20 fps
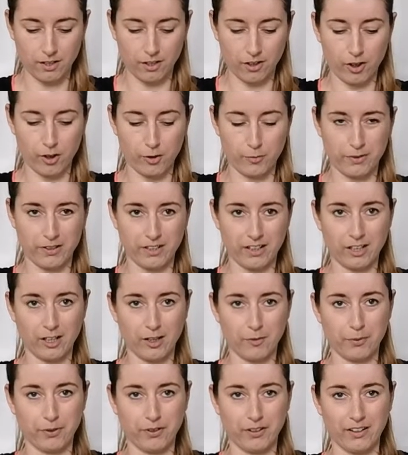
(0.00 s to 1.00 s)
opening
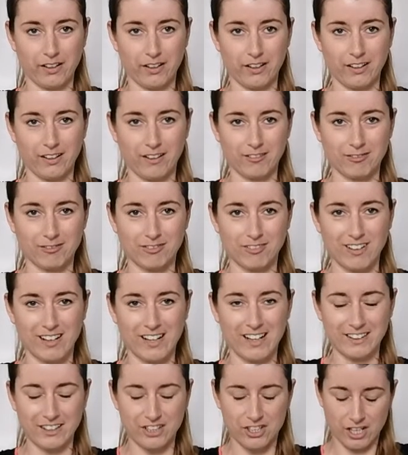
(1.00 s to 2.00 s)
up
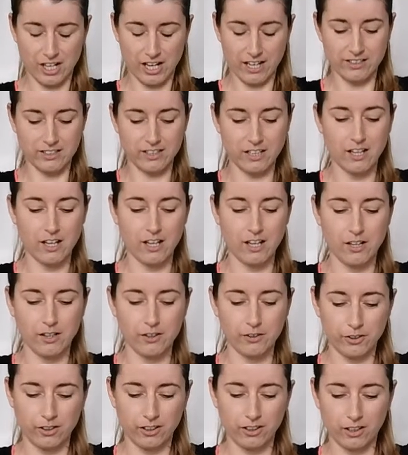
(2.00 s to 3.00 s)
right in the chest.
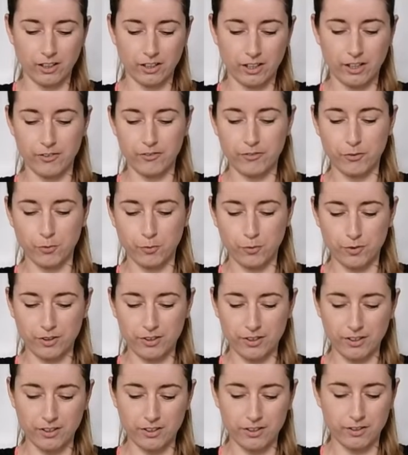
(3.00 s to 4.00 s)
You can lean
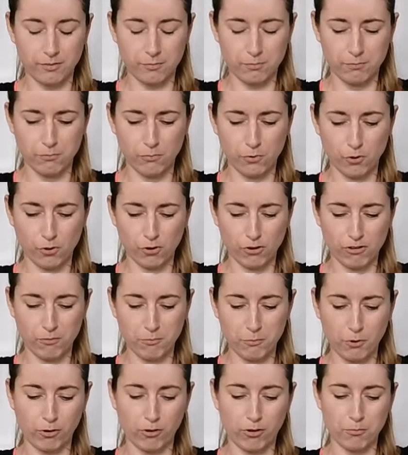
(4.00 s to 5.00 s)
forward more
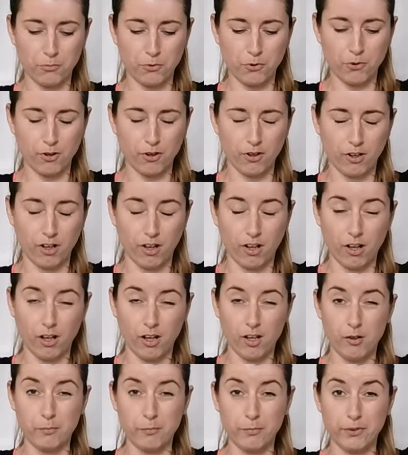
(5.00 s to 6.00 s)
and more and more.
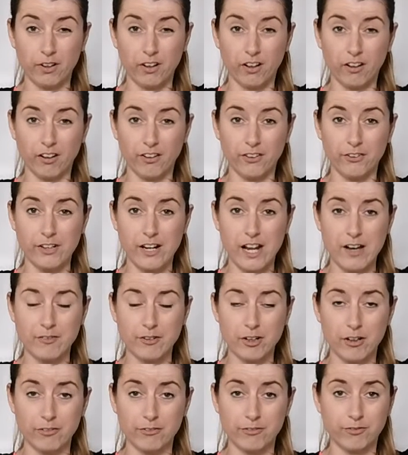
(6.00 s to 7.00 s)

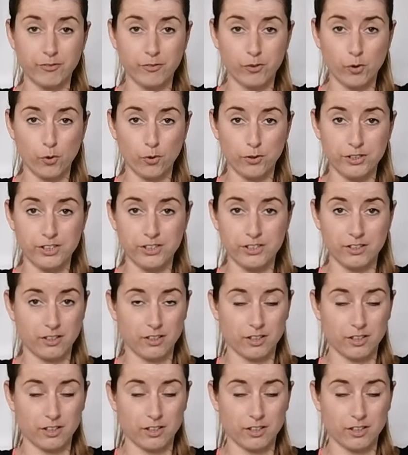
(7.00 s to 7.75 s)
Never force